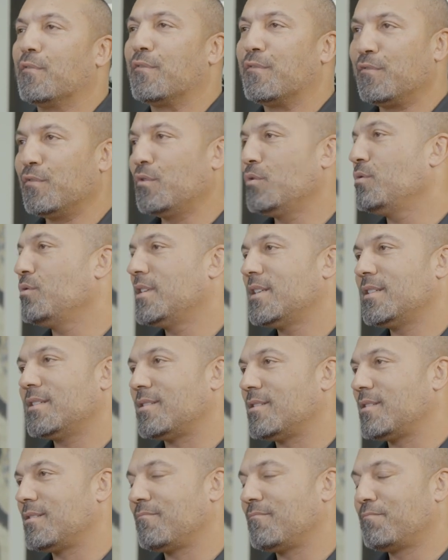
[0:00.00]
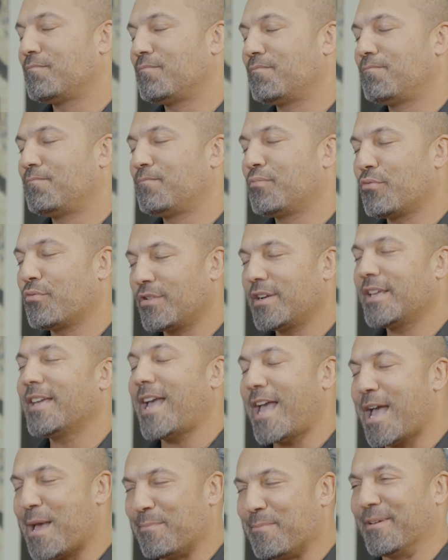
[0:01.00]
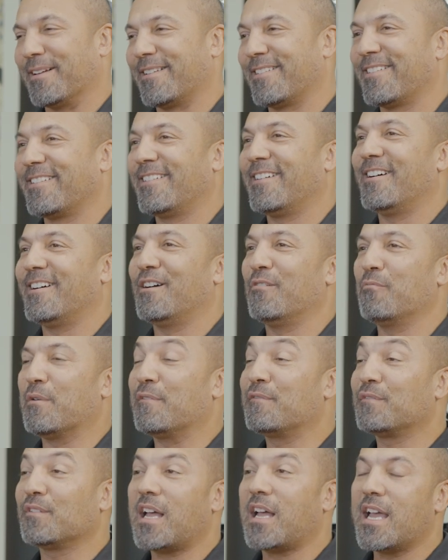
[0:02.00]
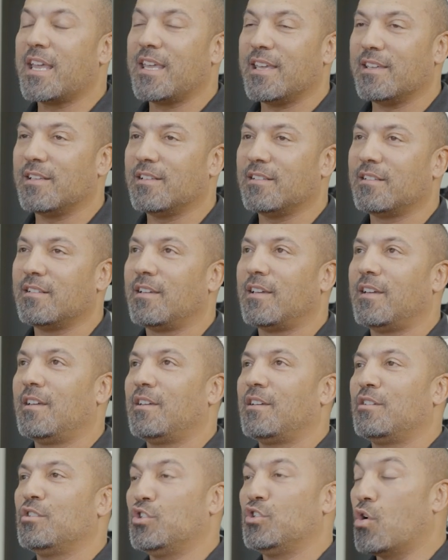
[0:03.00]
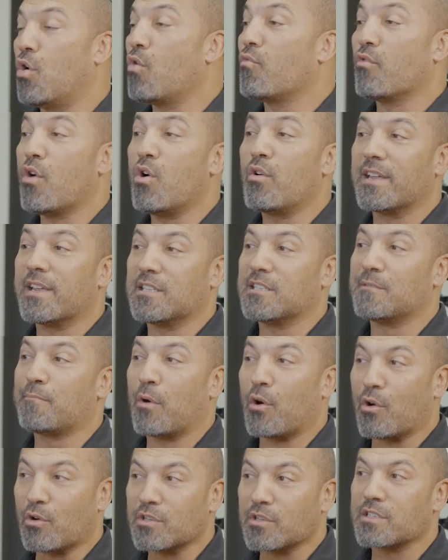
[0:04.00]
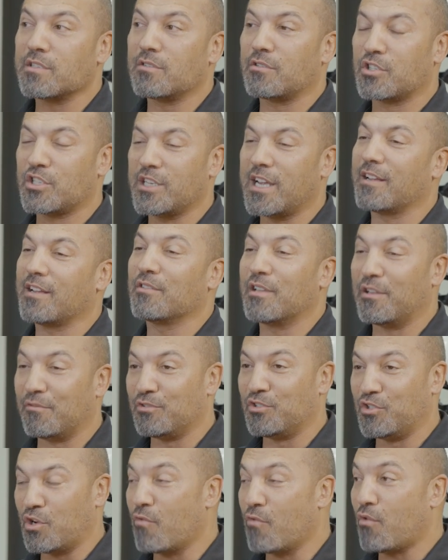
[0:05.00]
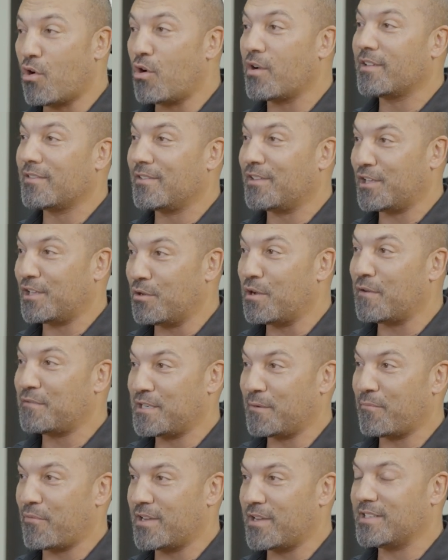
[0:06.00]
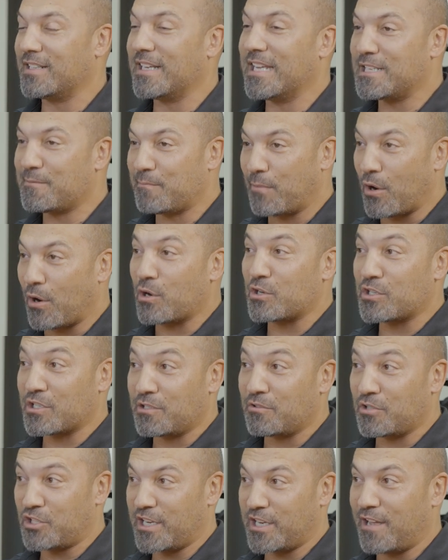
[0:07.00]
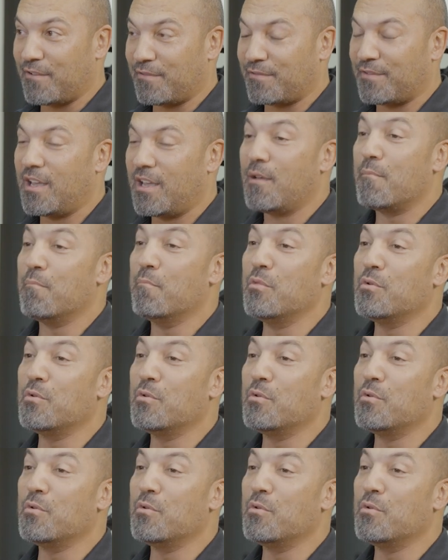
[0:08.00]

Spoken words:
The food is pretty epic. We fly in Joe Rogan's personal chef. Now, Joe Rogan, the UFC president, his personal chef